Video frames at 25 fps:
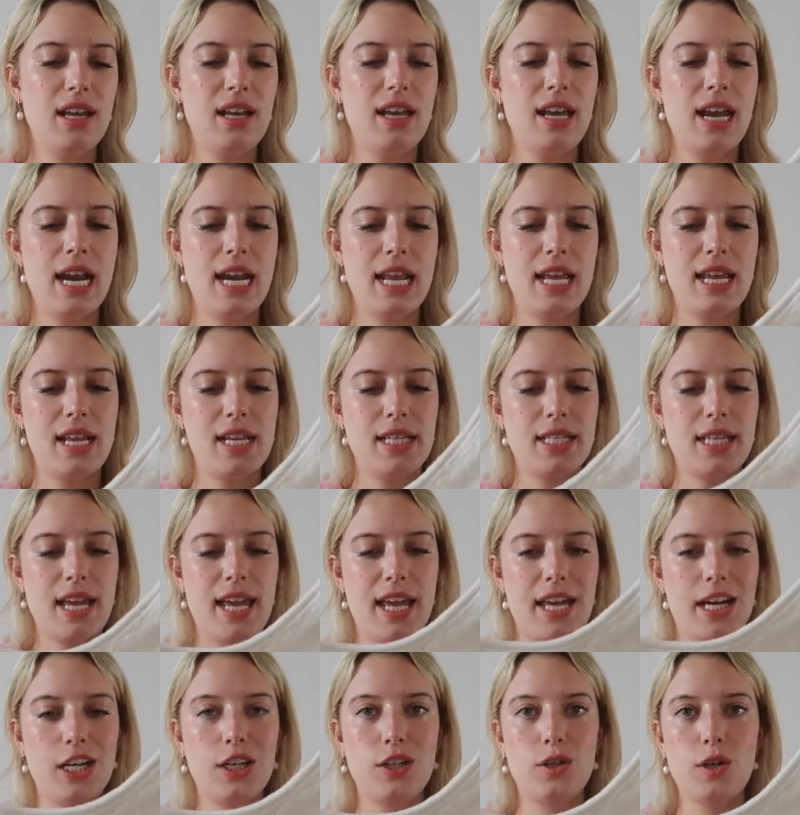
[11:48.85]
It is
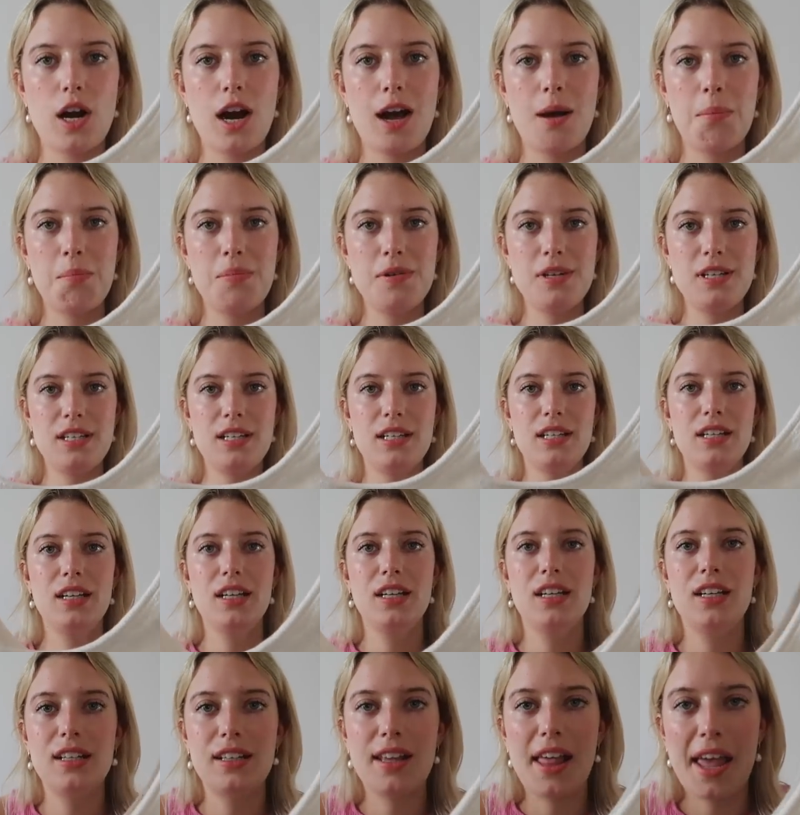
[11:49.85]
a cropped
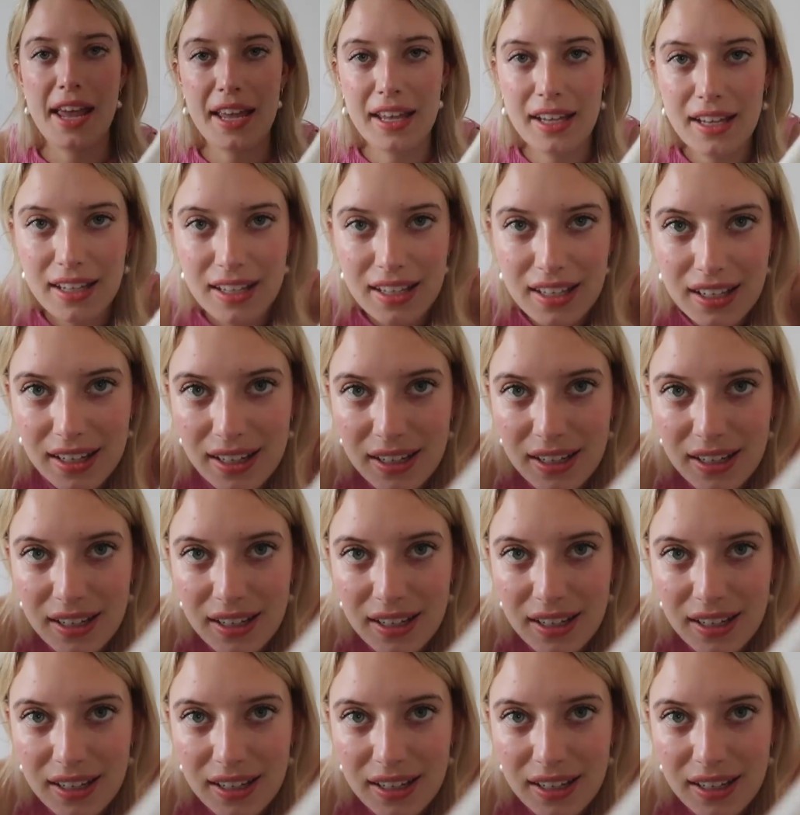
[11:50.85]
like